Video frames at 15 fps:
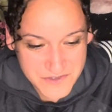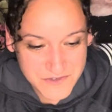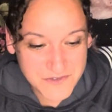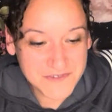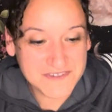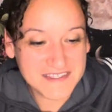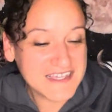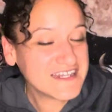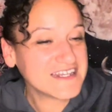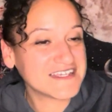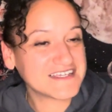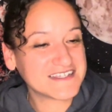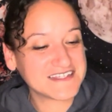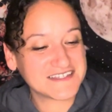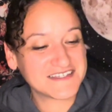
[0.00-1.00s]
You said
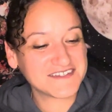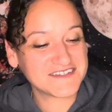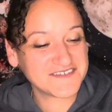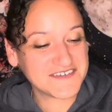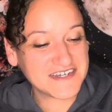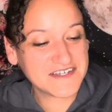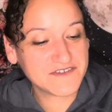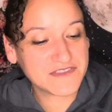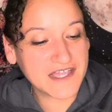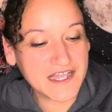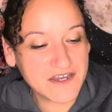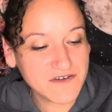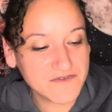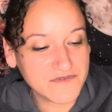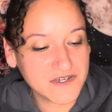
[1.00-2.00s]
it, right? The
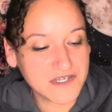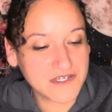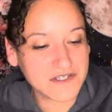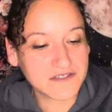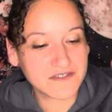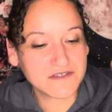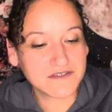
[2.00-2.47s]
Hierophant.